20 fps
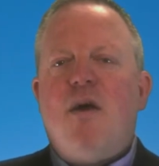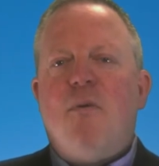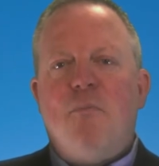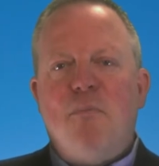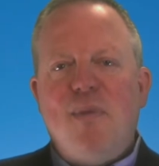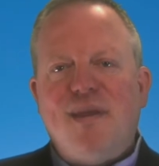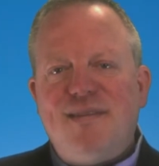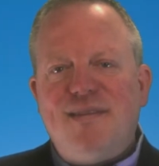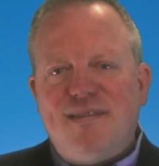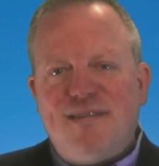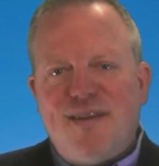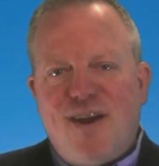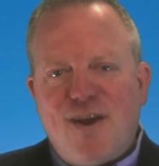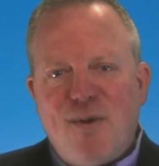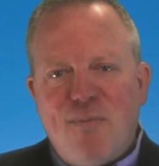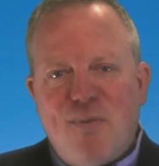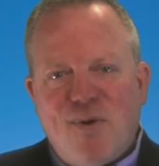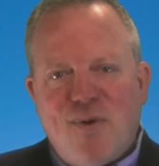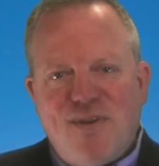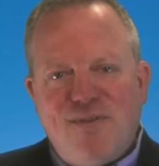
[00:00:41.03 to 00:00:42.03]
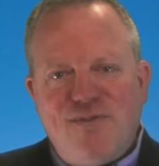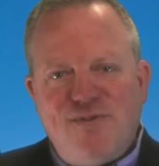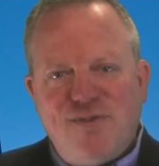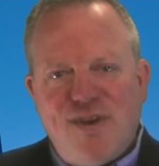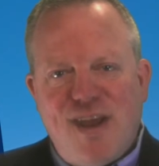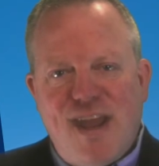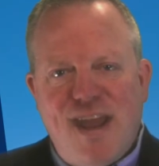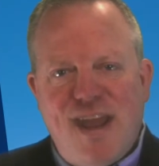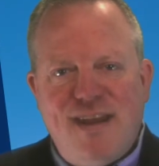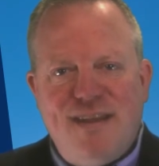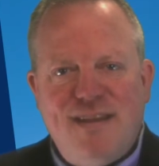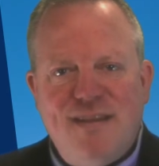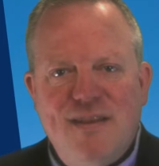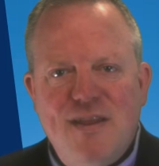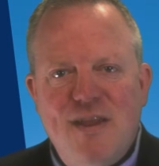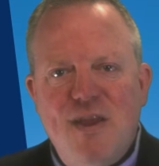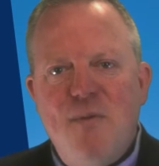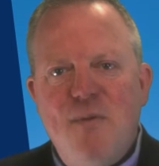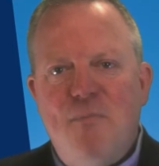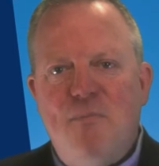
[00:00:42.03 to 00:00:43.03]
Mississauga Board of Trade
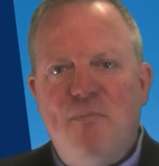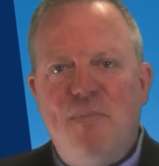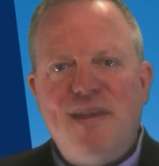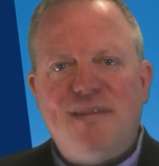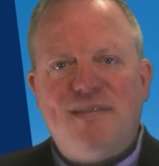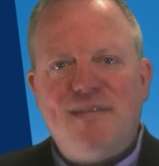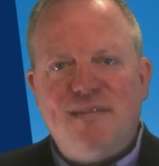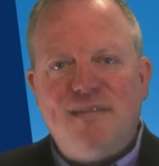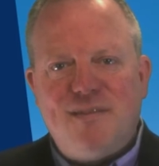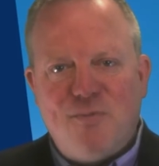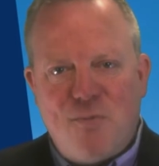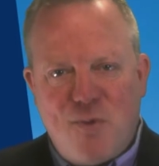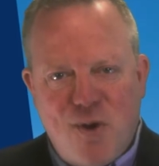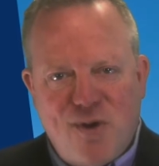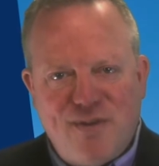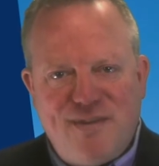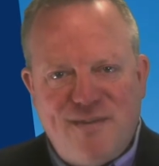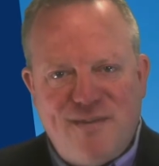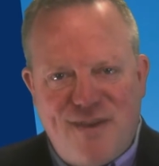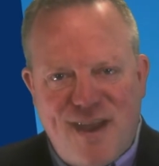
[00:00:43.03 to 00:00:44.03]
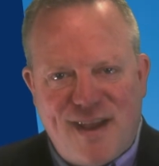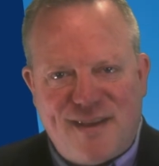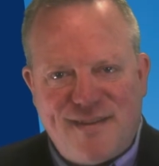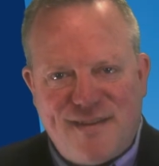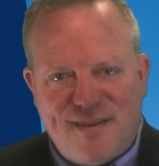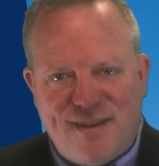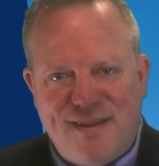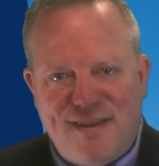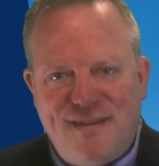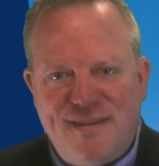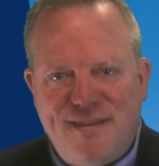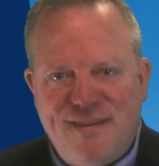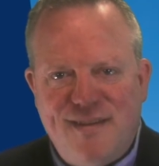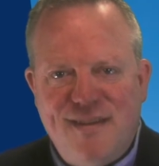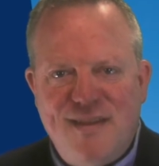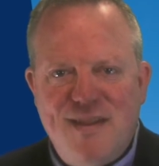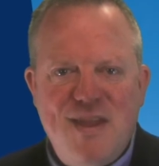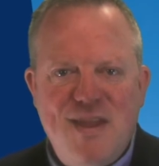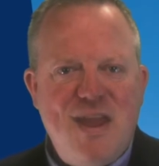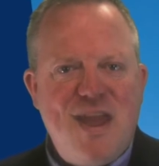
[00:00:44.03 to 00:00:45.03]
Business Awards of Excellence.
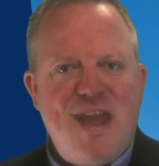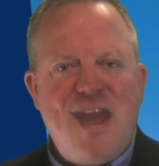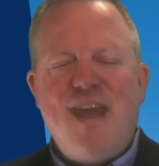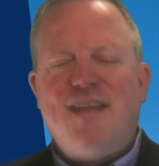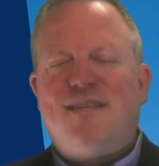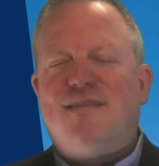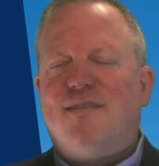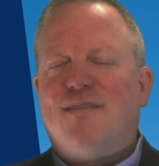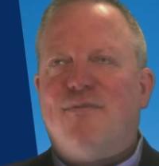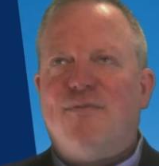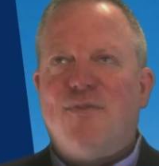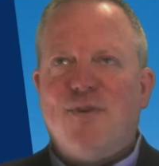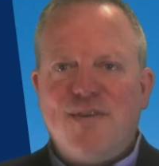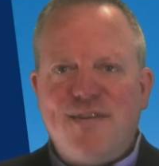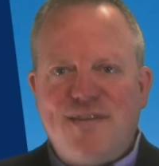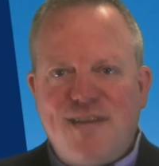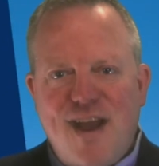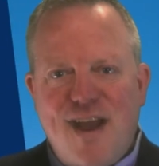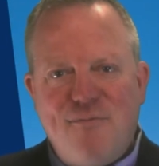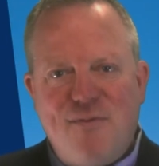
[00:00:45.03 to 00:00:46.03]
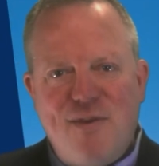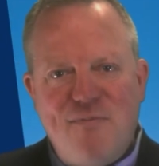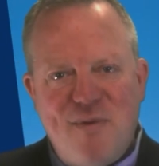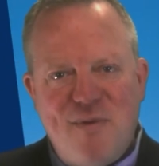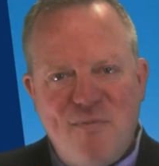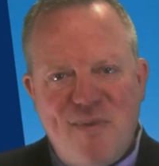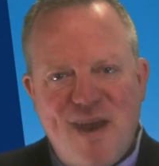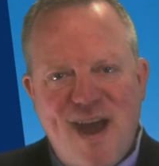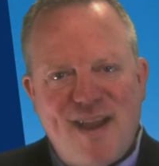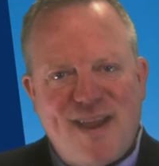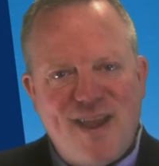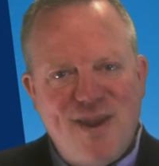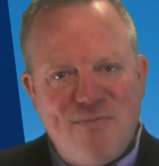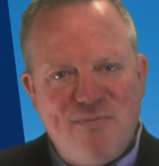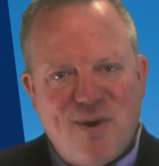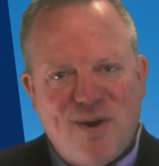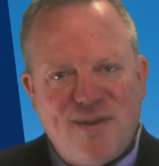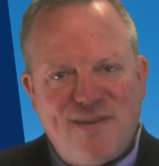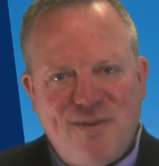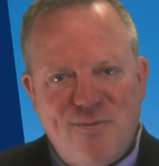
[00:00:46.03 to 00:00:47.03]
It's the first time we've been back in
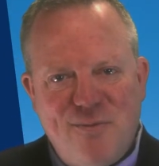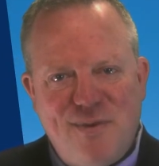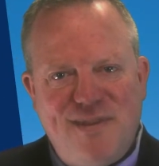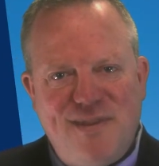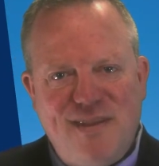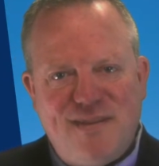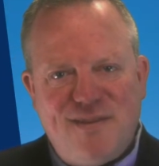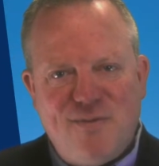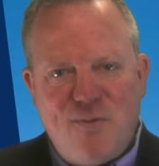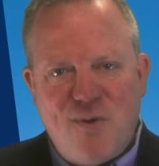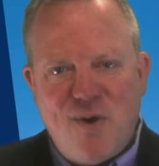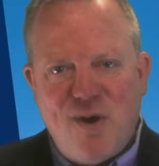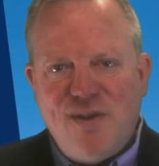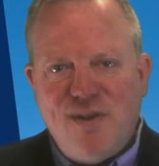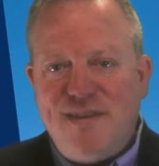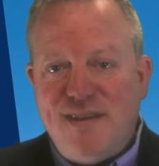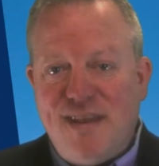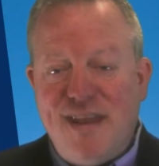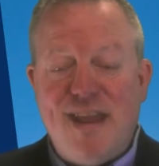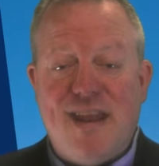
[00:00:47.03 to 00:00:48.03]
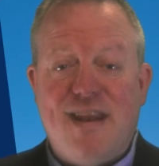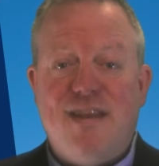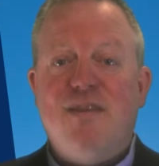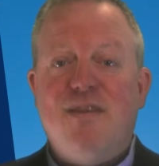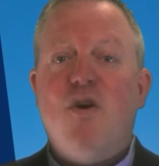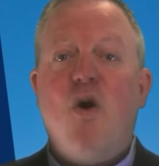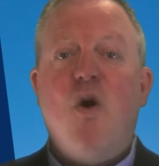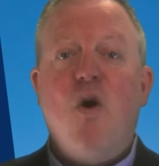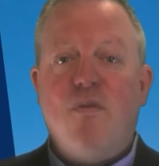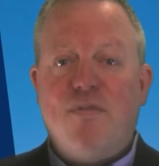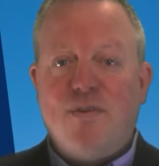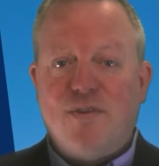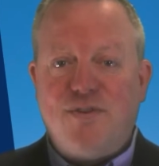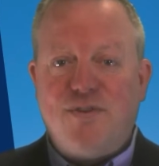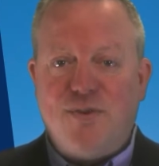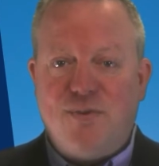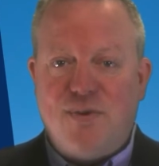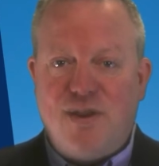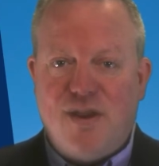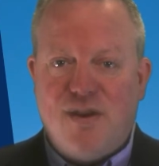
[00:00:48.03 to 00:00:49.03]
person with these awards in over
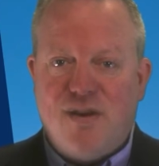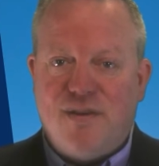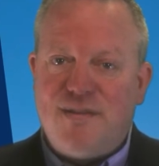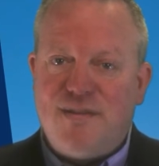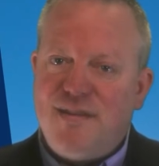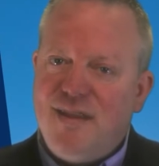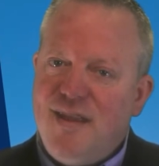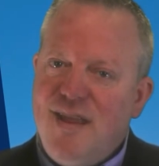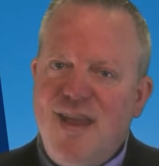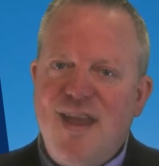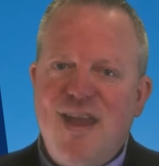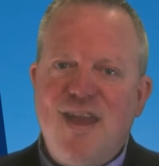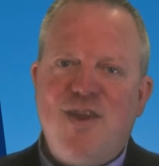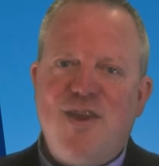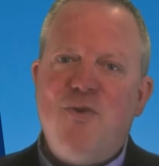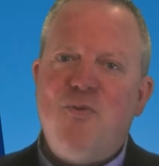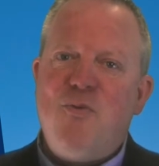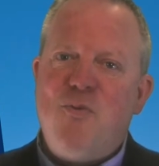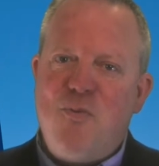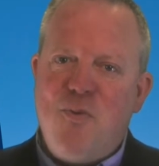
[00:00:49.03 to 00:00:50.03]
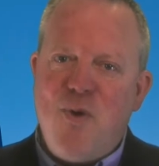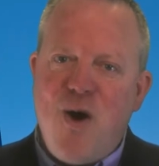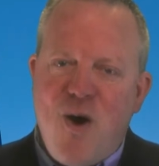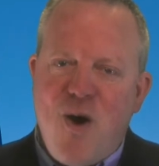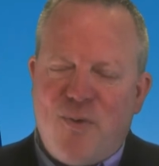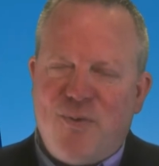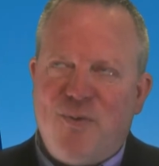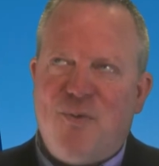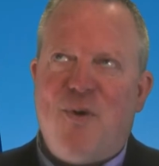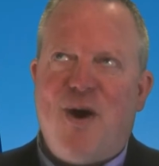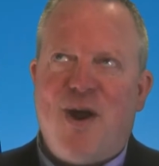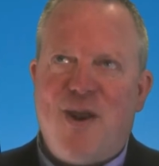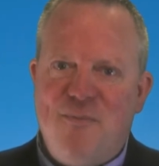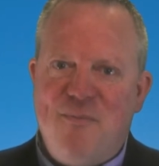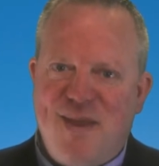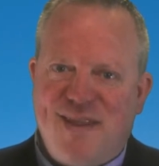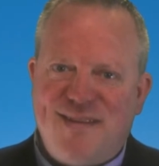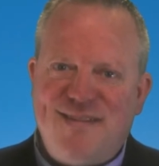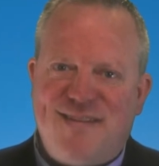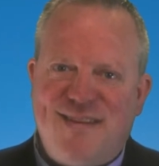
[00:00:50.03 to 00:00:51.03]
two years. You won't want to
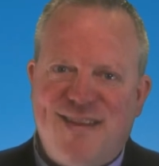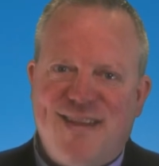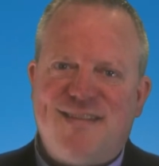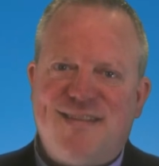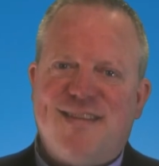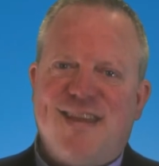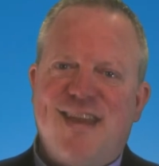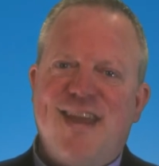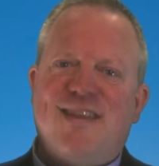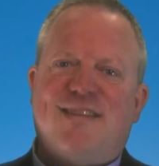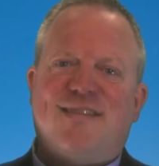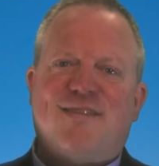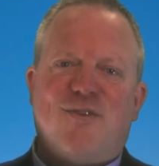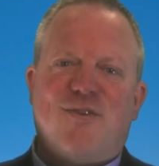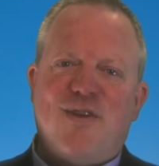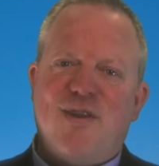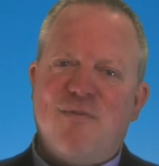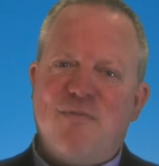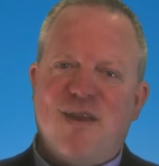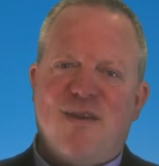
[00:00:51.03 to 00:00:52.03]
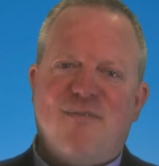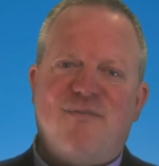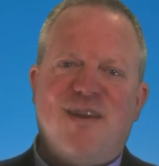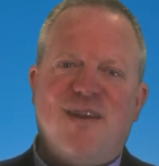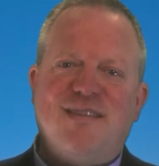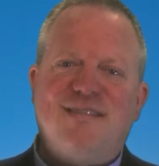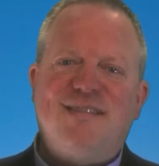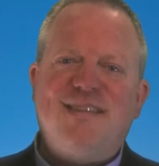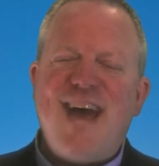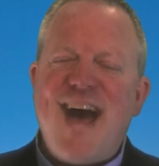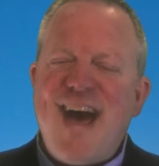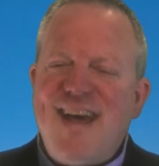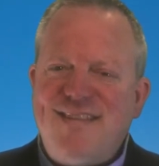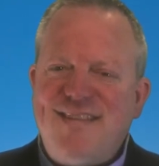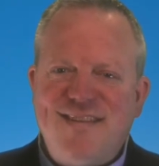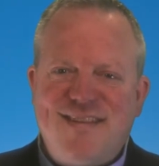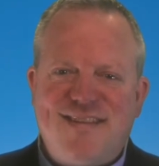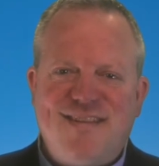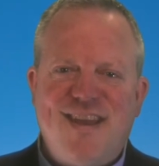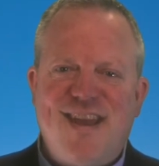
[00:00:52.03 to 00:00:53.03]
miss this. It's going to be a
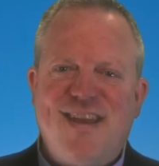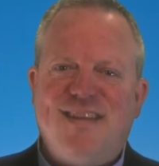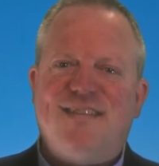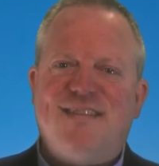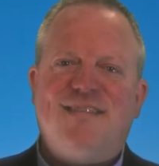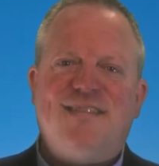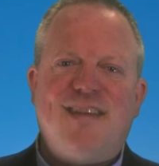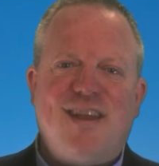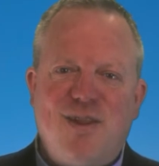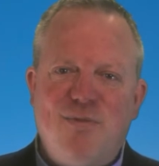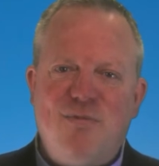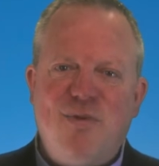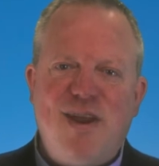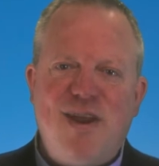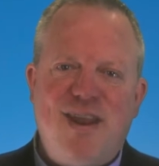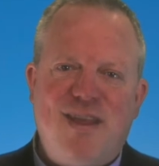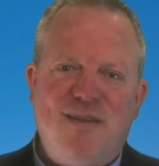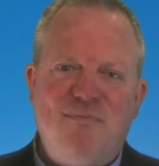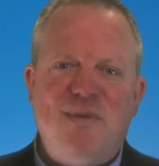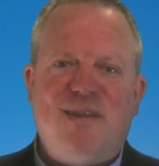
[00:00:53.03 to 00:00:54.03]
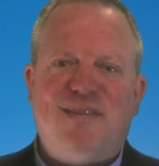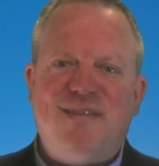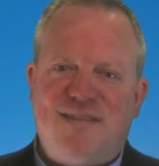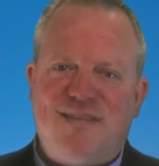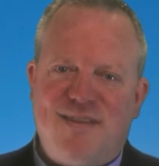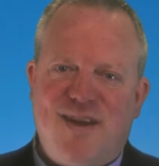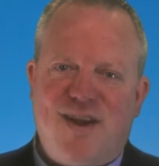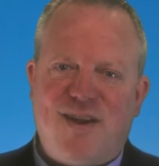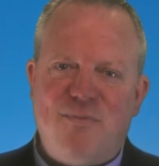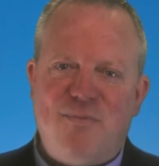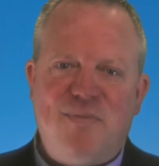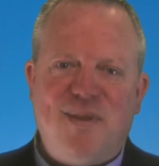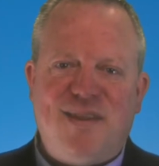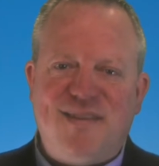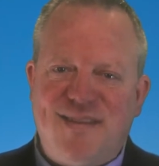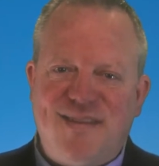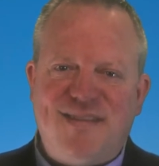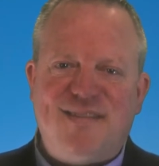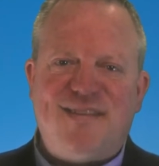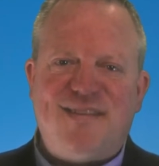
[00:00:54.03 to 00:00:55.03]
fantastic night celebrating Mississauga
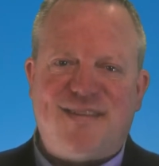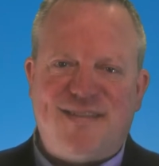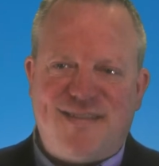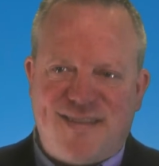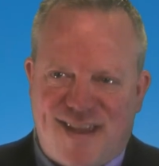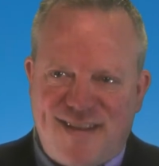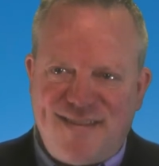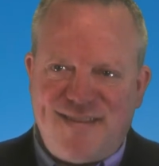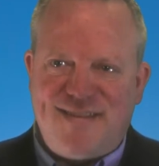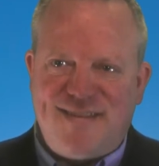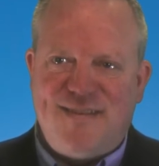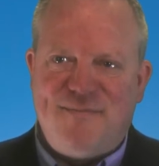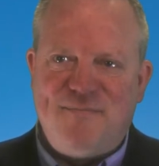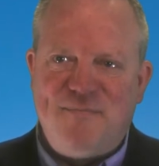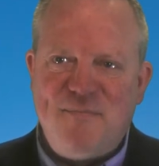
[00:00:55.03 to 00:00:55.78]
business success.